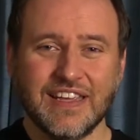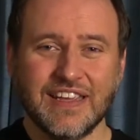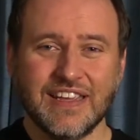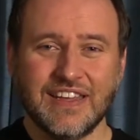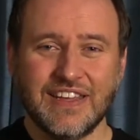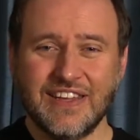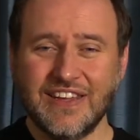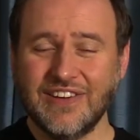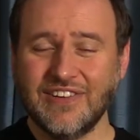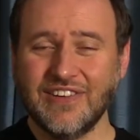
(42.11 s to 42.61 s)

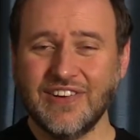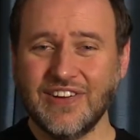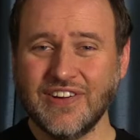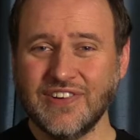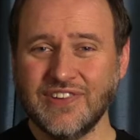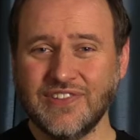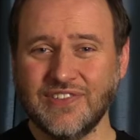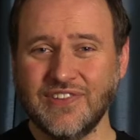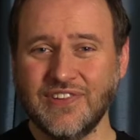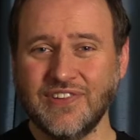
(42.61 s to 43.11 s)
hear
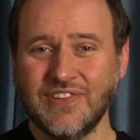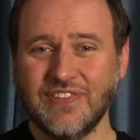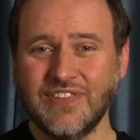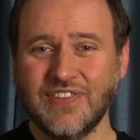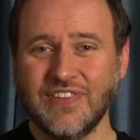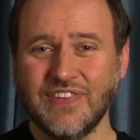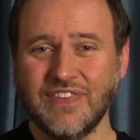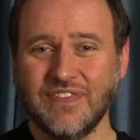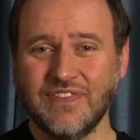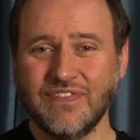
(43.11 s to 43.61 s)
your
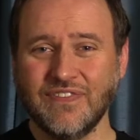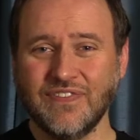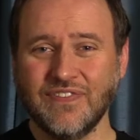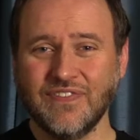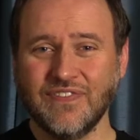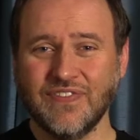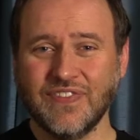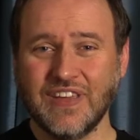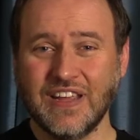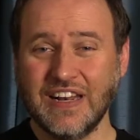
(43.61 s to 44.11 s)
truth,
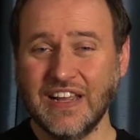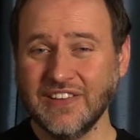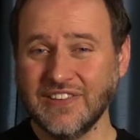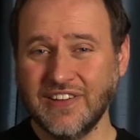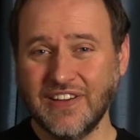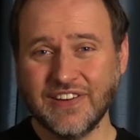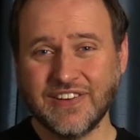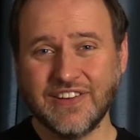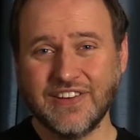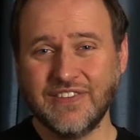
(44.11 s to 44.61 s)
and I'll
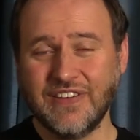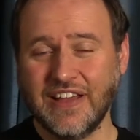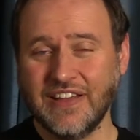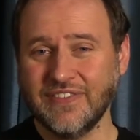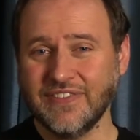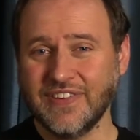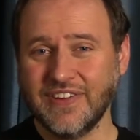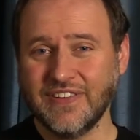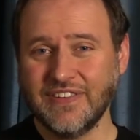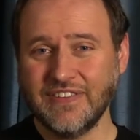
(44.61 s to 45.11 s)
talk to you
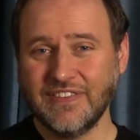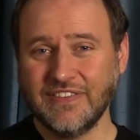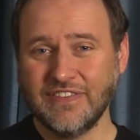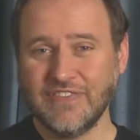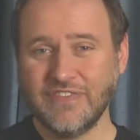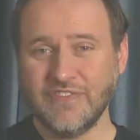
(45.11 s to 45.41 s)
after.